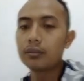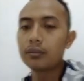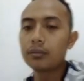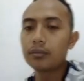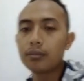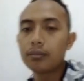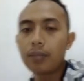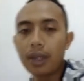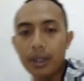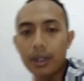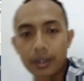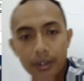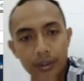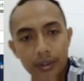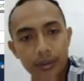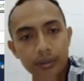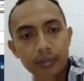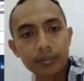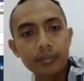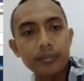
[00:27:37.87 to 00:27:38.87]
made,
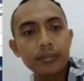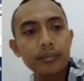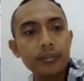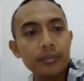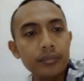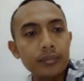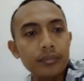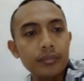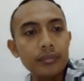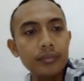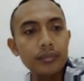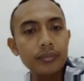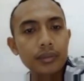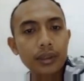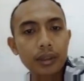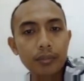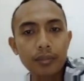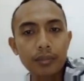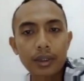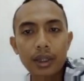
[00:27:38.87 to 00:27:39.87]

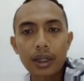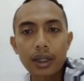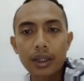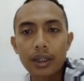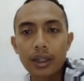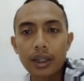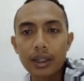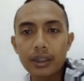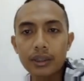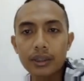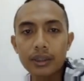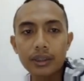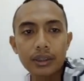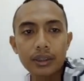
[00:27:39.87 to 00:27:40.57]
something like this.